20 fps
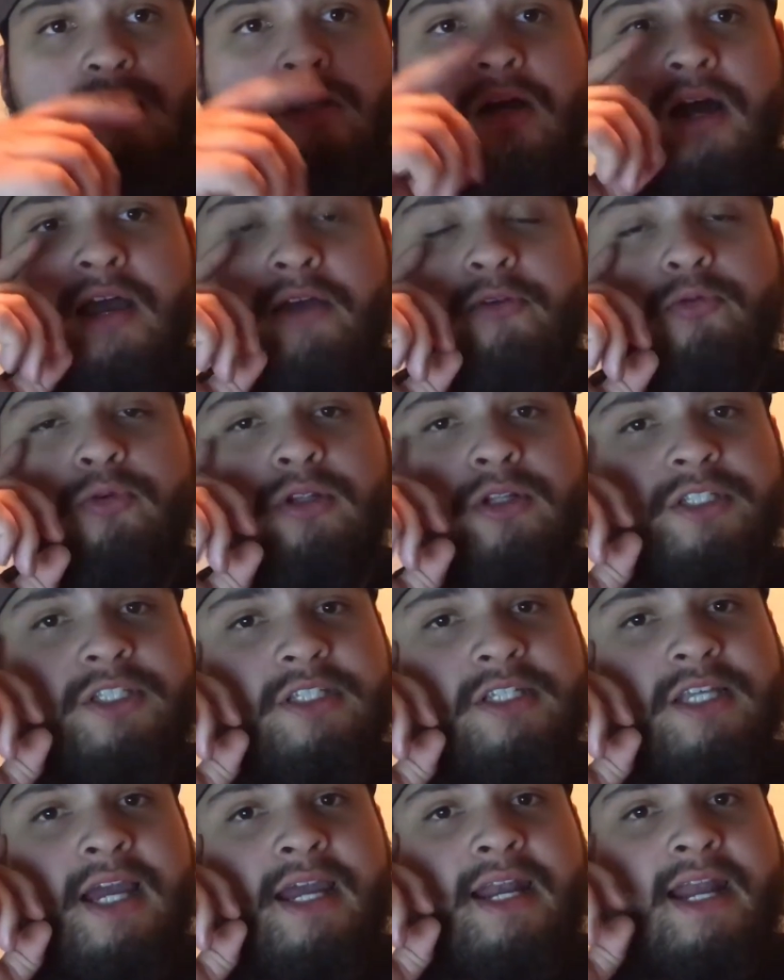I will
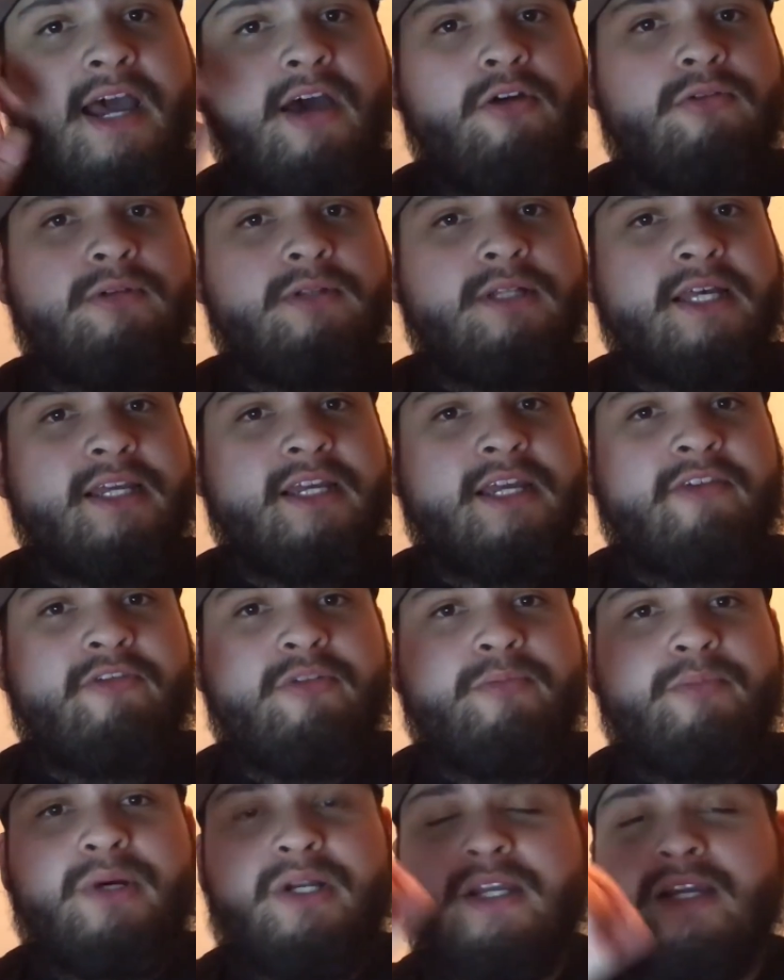sign out like
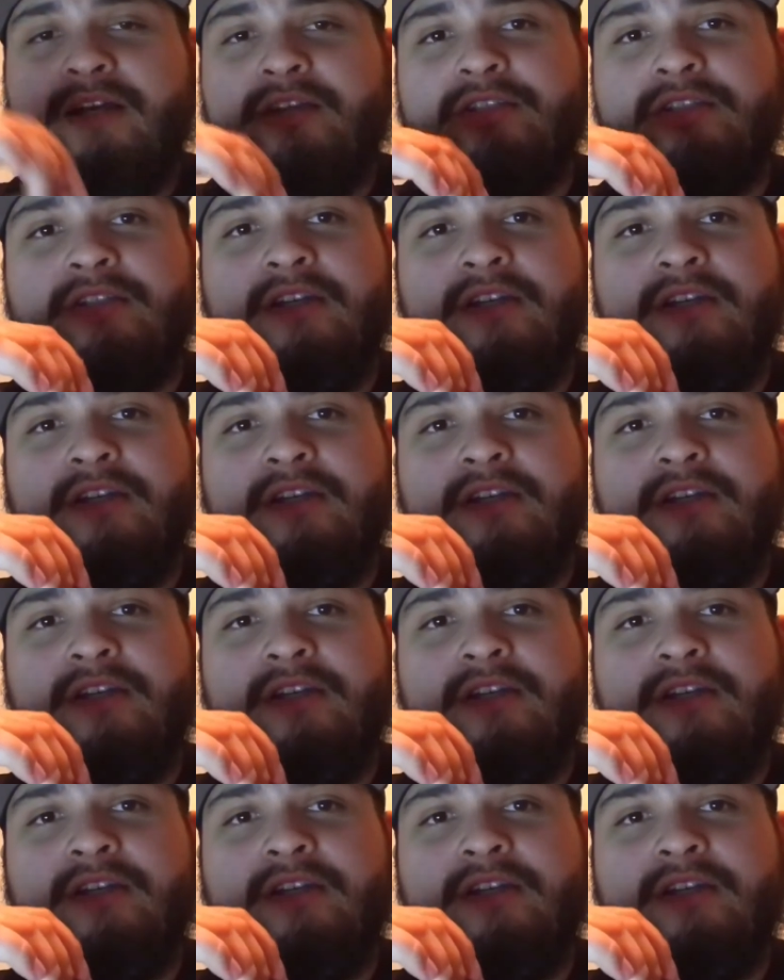everybody else